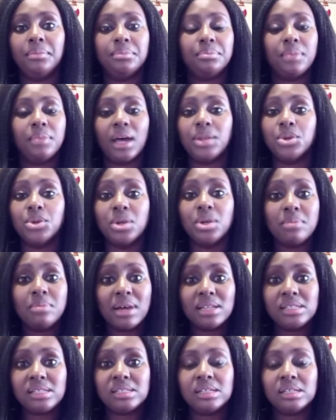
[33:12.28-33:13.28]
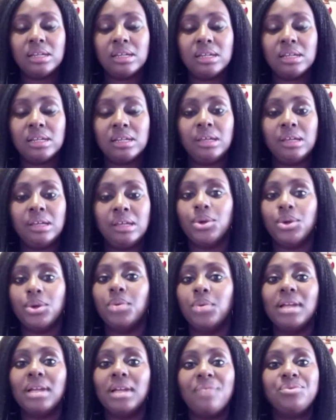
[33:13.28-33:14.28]
anonymous. No one will
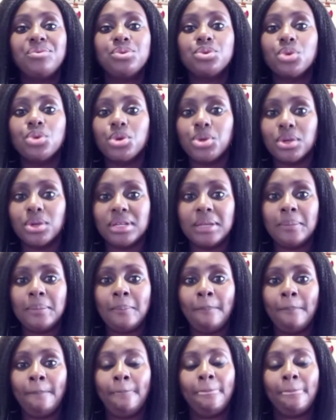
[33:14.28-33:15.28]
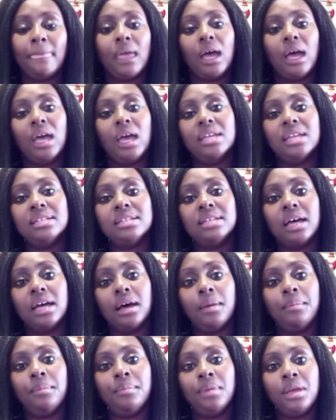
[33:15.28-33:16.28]
have to know your name.
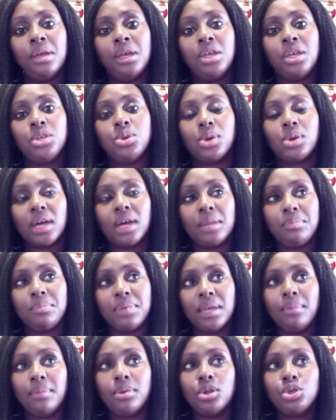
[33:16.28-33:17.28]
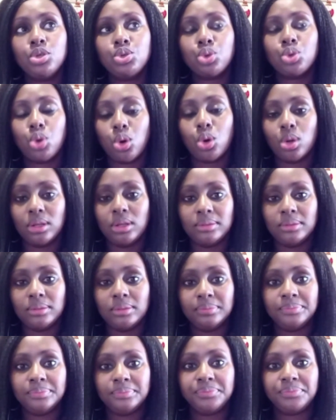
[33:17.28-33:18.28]
And you can be able to call,
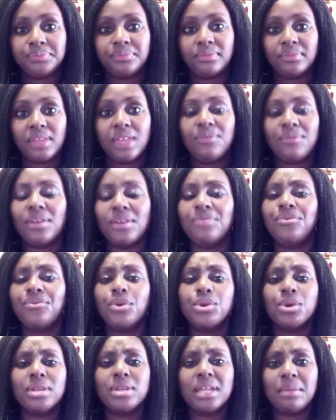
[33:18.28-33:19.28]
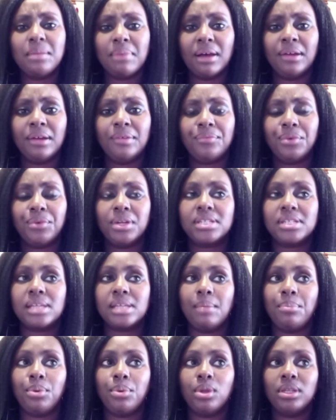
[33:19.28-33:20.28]
even for your neighbor. For
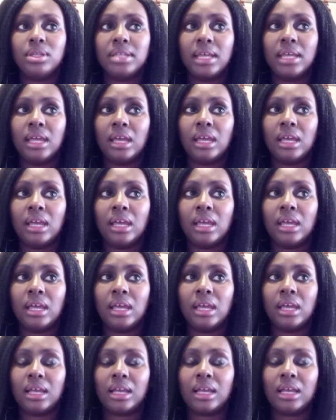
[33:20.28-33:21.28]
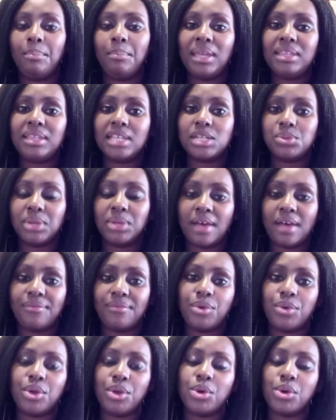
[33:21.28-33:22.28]
example, the campaign that we have
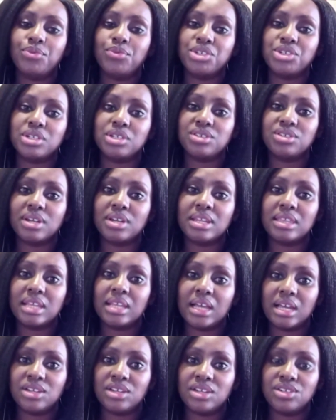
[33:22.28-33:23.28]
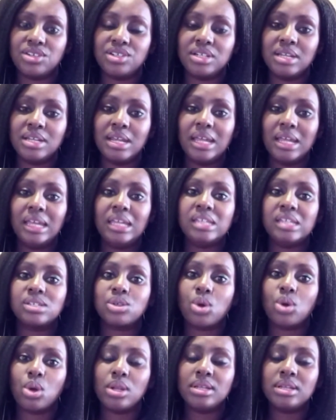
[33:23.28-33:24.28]
going on for children in the country is
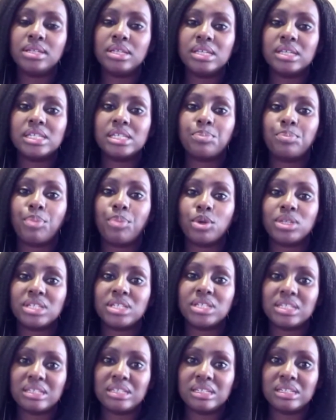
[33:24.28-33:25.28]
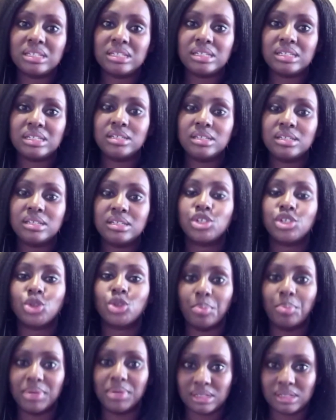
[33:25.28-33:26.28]
called Spot It, Stop It.